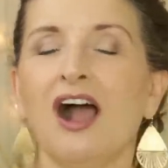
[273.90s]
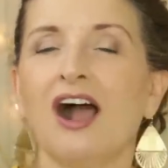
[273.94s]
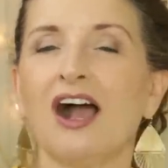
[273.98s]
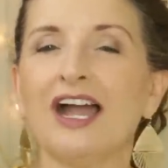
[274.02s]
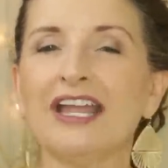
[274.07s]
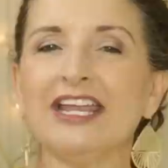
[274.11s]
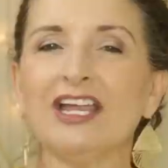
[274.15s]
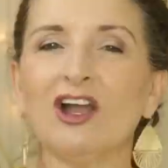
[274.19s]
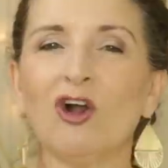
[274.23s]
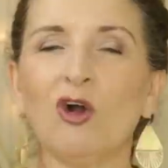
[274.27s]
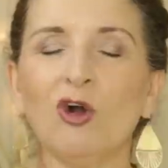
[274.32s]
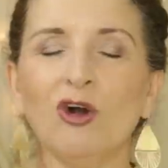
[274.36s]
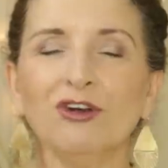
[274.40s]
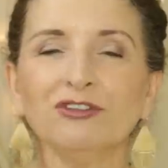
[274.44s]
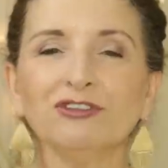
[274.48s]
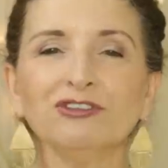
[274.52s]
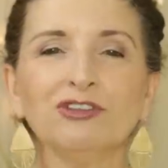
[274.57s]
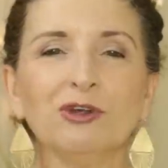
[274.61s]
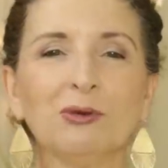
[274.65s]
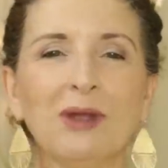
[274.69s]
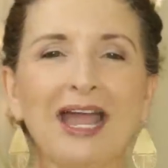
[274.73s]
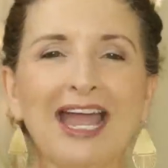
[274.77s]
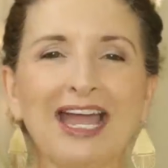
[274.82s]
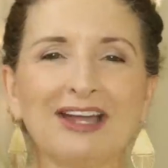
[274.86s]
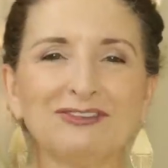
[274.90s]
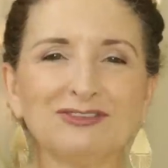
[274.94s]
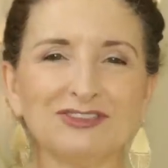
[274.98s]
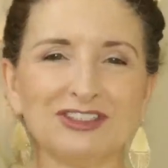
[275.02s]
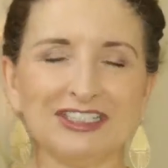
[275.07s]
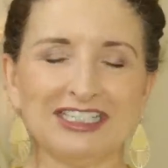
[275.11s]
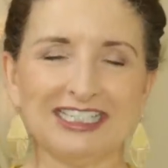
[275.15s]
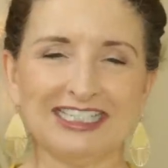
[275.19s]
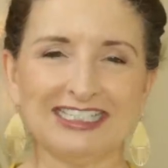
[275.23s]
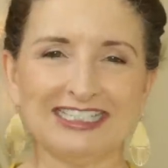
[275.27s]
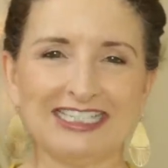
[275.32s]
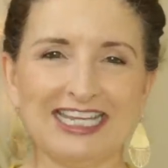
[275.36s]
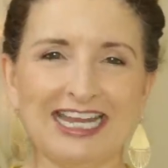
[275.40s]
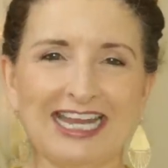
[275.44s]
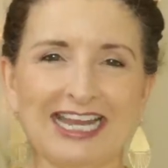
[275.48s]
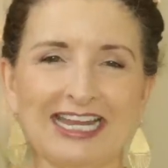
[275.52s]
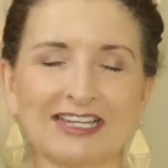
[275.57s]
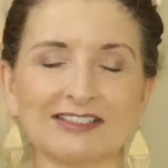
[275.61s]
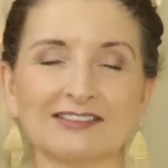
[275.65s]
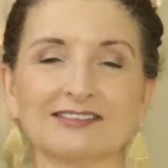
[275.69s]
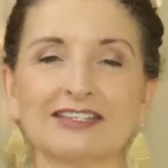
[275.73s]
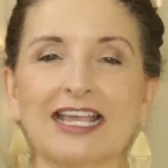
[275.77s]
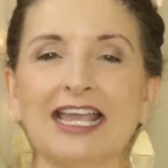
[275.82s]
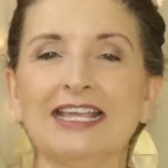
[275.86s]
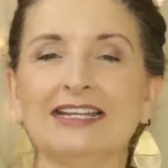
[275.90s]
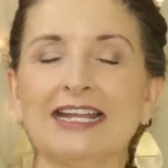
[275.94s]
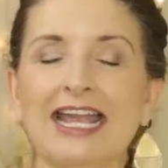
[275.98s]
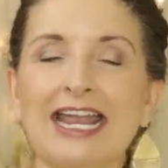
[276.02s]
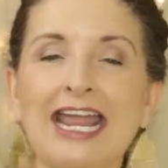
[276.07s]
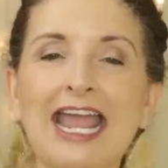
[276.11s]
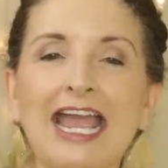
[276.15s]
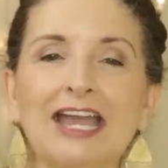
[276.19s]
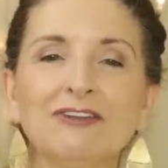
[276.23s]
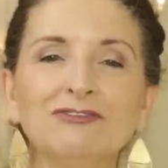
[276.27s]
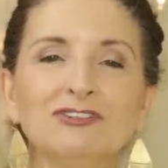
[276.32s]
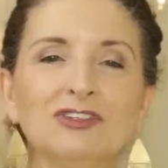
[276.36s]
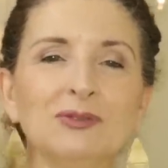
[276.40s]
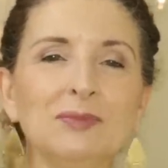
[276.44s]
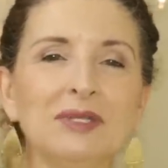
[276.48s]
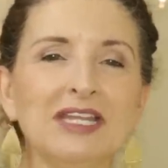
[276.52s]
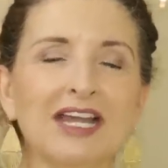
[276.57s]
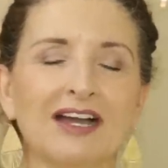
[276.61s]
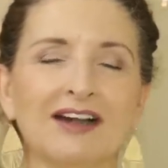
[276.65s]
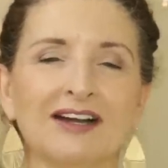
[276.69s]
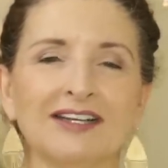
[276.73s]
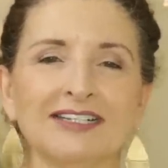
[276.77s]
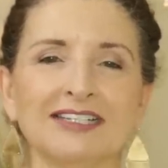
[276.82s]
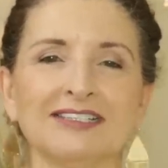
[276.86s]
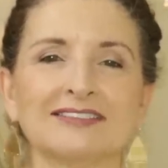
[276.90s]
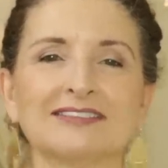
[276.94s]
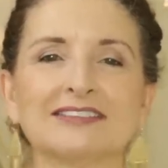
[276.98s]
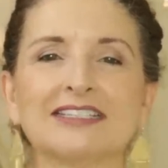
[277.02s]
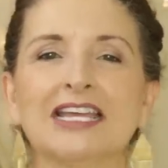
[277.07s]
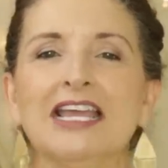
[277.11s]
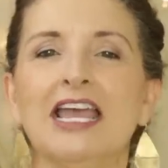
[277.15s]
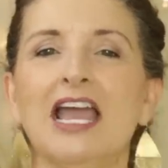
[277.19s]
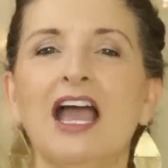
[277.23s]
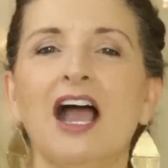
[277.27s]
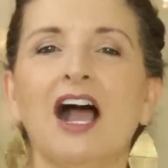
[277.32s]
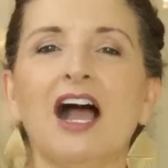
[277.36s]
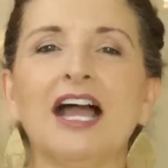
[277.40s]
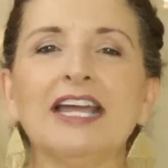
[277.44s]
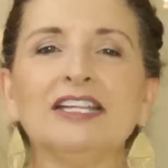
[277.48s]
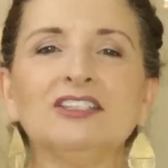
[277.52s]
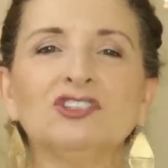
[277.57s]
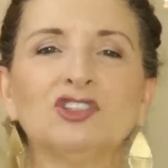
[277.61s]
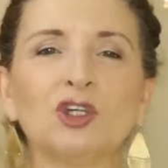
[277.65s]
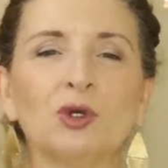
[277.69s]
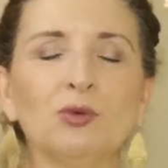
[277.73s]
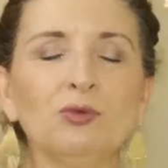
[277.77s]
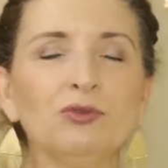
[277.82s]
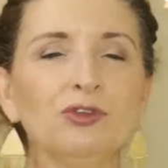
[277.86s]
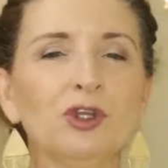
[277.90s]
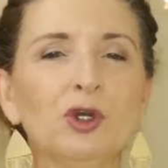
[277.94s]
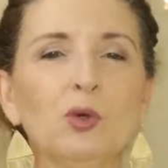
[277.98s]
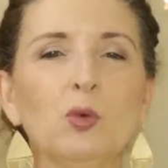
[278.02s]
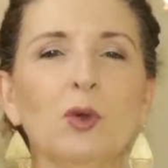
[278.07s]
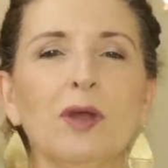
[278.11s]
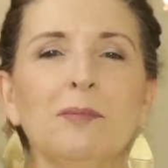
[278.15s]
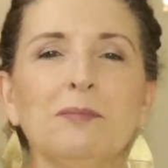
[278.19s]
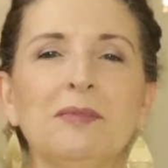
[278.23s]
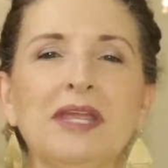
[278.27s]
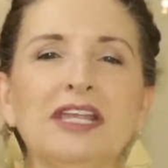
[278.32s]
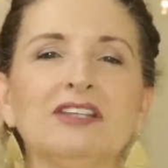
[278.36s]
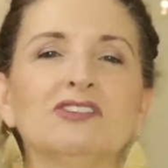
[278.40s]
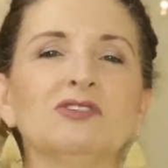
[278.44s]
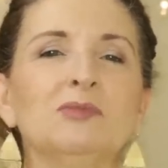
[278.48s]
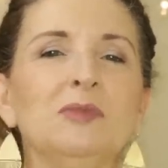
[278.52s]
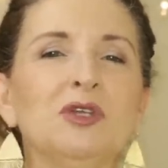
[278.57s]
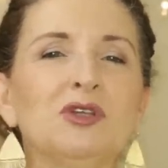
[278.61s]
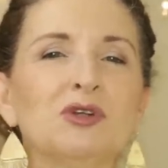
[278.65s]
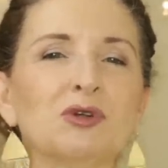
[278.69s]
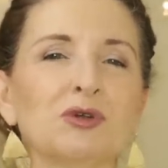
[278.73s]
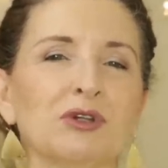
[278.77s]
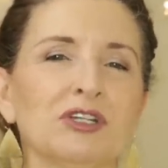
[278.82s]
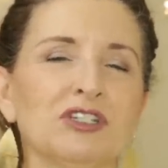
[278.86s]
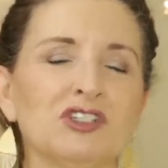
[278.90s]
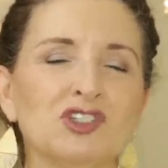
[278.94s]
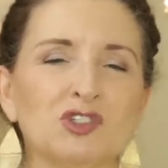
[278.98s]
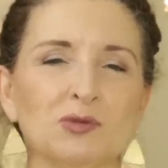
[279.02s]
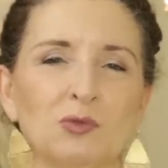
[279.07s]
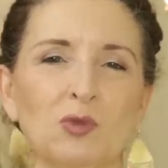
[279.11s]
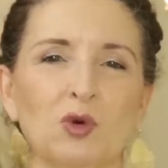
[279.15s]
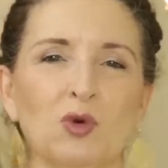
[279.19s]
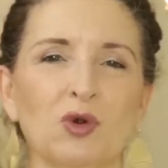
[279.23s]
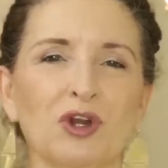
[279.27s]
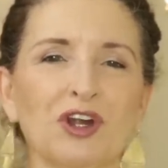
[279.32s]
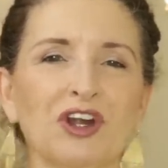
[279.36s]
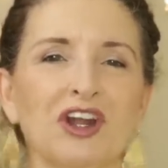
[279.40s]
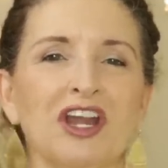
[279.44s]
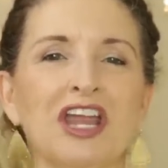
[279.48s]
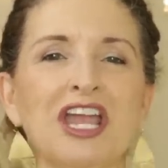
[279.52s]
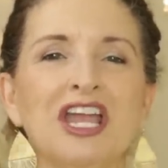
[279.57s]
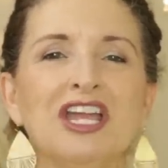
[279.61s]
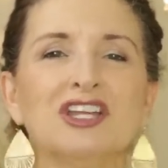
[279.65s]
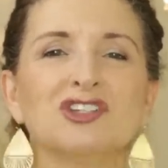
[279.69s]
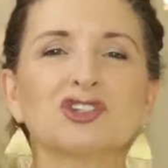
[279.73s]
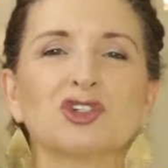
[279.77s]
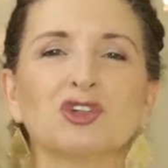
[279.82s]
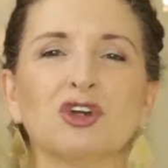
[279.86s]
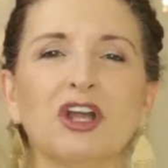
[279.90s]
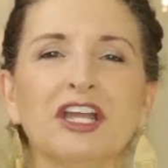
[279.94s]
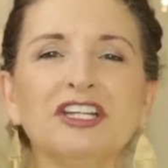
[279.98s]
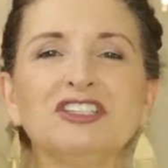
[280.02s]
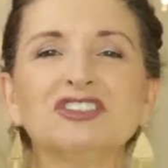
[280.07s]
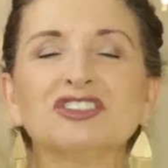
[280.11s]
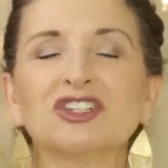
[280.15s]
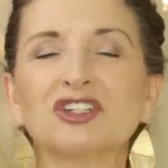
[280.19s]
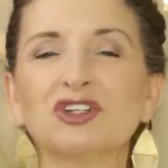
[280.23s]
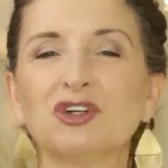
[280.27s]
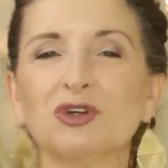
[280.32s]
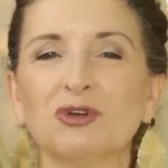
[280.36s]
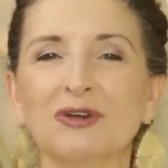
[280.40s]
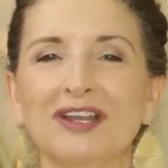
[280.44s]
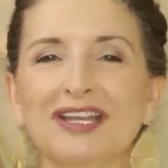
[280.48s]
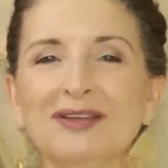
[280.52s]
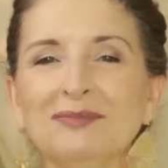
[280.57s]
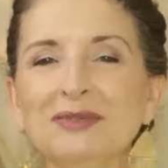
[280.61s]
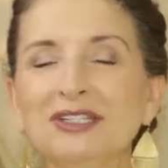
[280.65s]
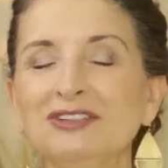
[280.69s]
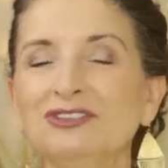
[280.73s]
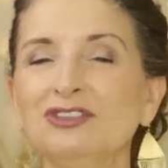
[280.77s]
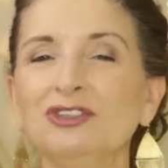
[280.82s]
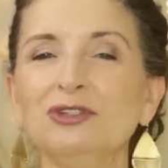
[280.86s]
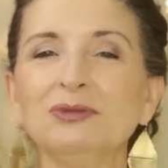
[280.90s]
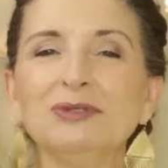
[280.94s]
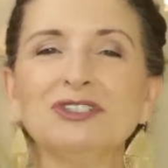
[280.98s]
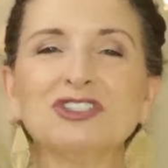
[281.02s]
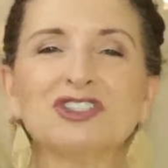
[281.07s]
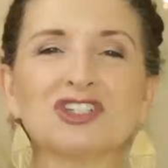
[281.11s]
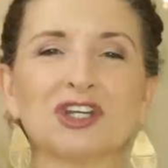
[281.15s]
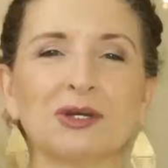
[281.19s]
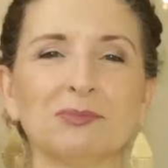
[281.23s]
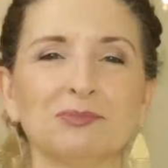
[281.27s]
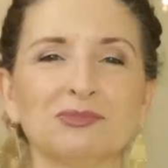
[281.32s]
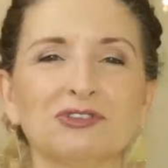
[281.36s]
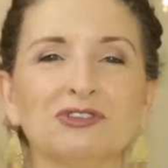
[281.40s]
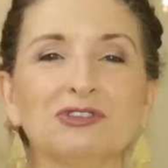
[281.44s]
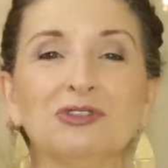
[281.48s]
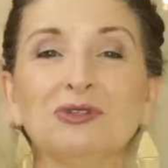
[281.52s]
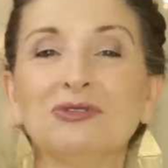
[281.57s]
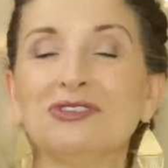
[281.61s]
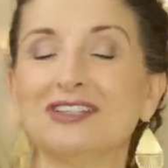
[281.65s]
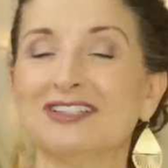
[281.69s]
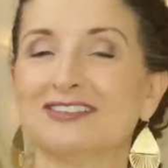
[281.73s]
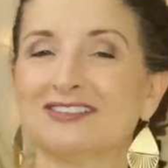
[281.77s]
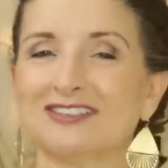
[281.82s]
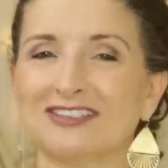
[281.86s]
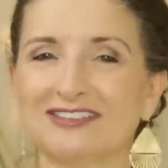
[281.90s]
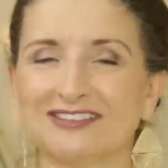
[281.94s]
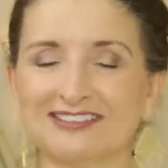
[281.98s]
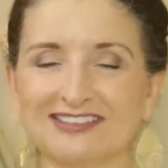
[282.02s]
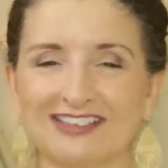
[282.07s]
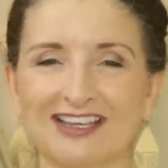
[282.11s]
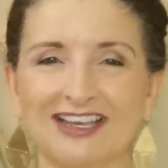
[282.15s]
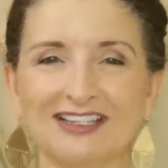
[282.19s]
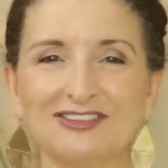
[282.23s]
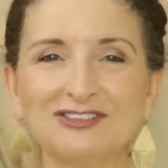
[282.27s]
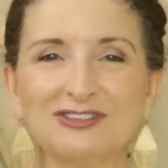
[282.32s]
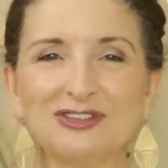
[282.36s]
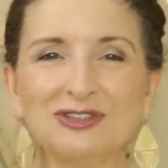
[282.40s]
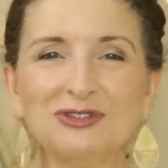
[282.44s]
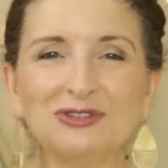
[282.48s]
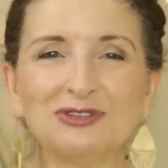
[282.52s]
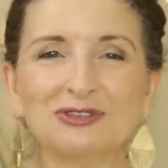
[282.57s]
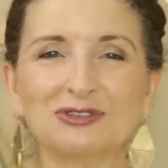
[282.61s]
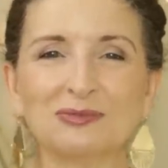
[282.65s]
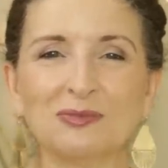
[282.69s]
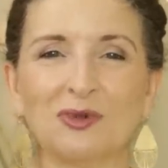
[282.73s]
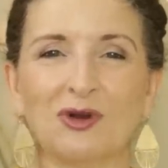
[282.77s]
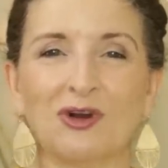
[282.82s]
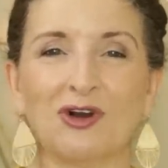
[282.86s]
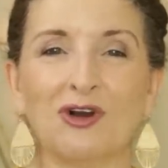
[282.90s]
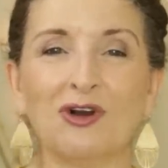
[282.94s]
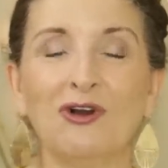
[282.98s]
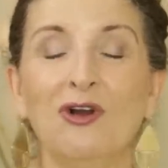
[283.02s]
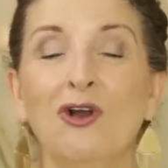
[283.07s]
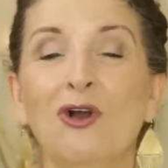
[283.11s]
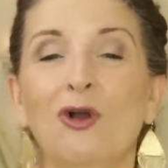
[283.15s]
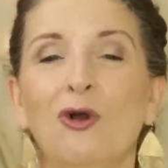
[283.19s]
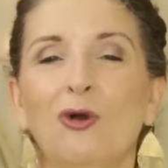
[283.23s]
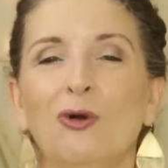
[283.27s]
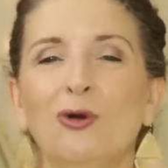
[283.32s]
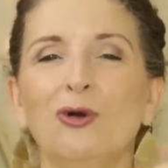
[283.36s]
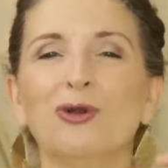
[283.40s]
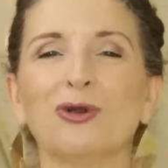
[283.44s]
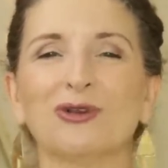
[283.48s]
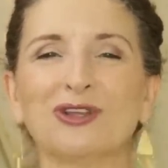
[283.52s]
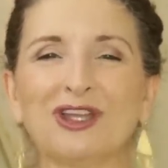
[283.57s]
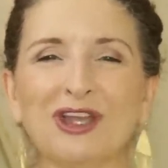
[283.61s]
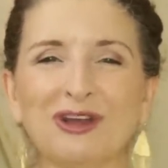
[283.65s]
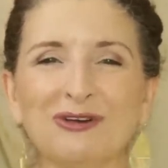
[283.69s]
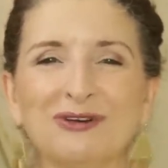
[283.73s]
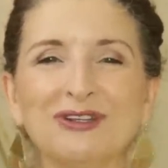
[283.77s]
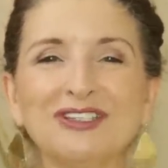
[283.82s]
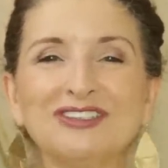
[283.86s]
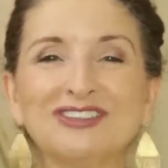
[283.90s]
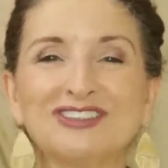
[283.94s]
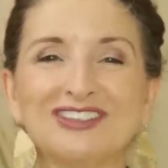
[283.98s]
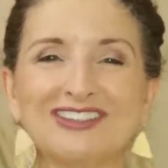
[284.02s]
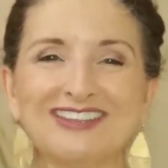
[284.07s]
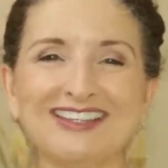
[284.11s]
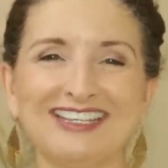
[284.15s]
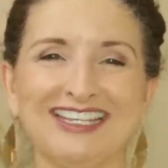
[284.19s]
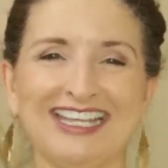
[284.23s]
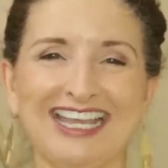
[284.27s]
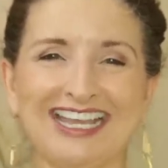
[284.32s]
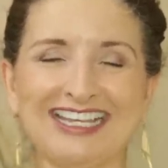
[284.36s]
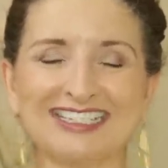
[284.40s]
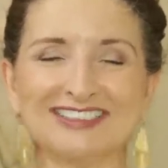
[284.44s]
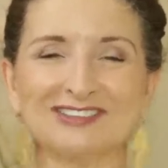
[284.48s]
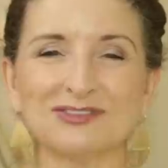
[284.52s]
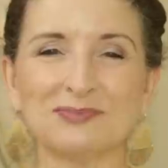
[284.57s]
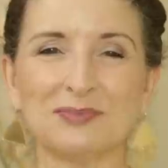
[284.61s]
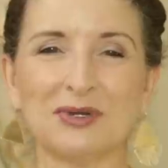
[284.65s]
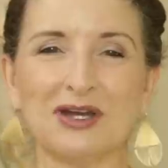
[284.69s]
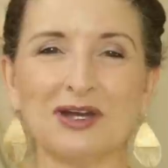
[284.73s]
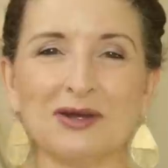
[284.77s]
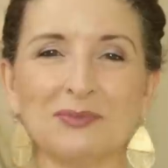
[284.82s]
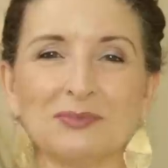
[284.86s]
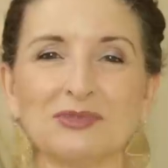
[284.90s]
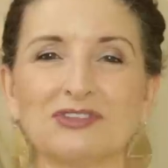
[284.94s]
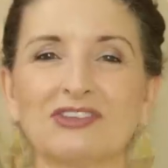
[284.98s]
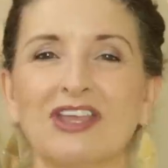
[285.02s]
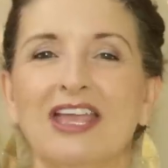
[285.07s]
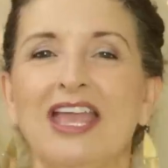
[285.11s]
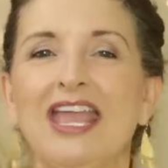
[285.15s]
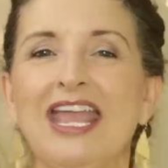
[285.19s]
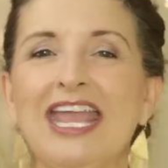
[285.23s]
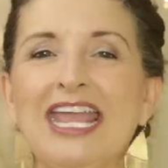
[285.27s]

I also have to get gas and I have to be honest, I don't know what makes me cringe more, trying to cram into a jumpsuit that's a size too small or going to the gas pumps.